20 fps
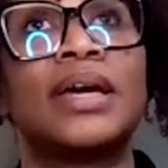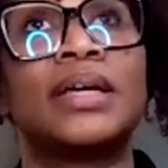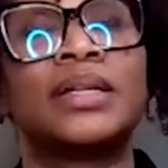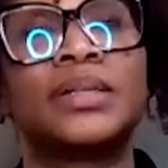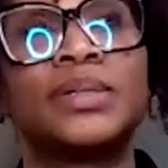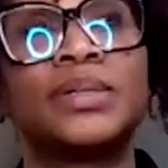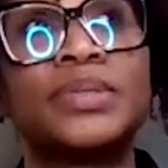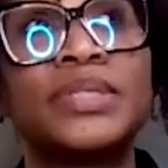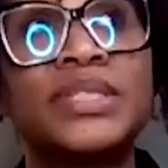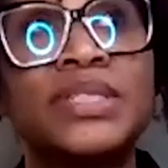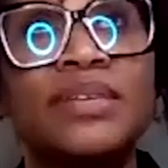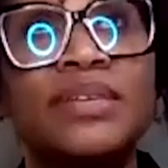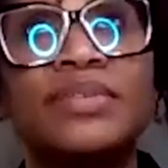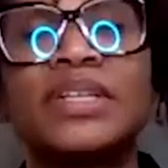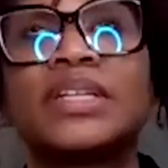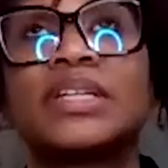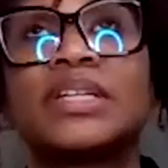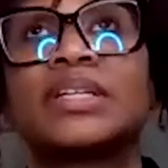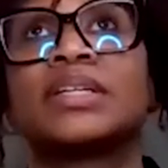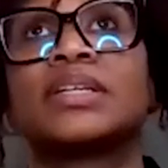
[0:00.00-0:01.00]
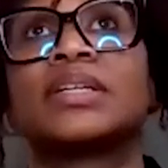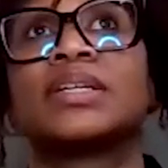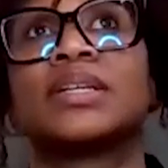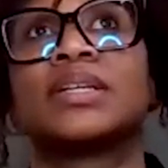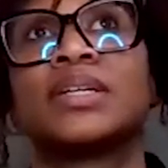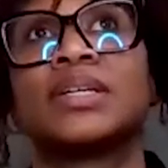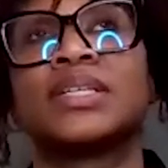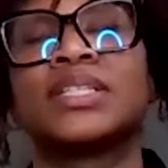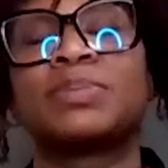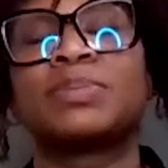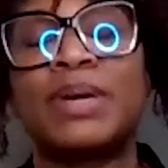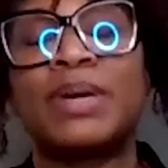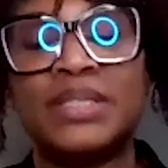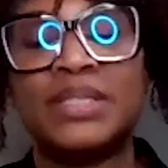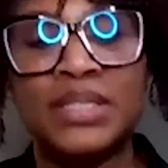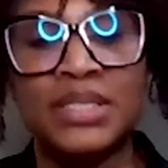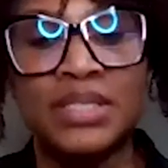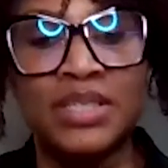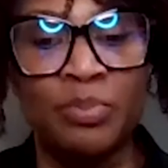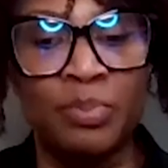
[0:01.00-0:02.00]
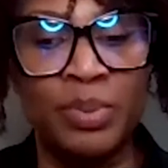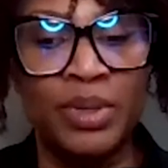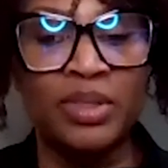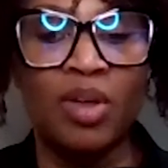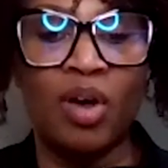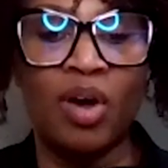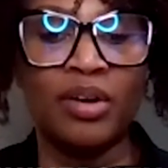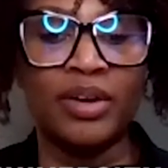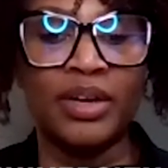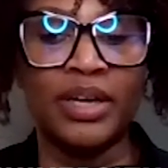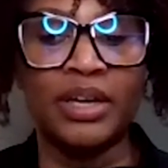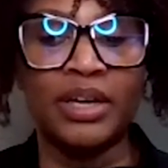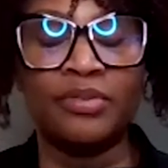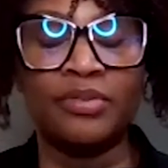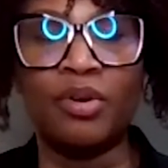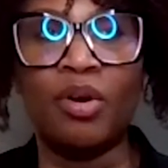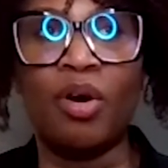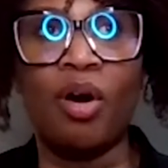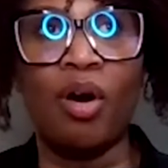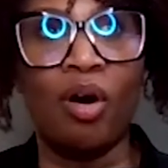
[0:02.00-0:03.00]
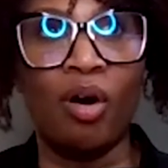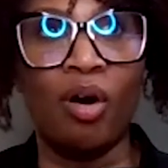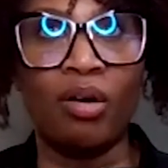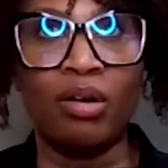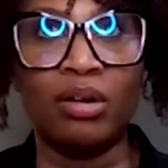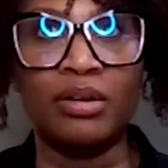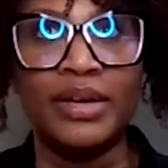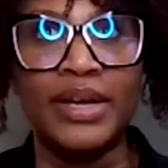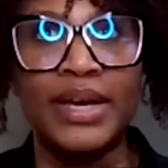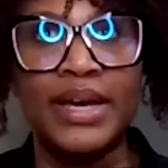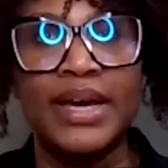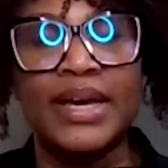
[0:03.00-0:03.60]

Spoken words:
inclusivity, spaces of belonging for all.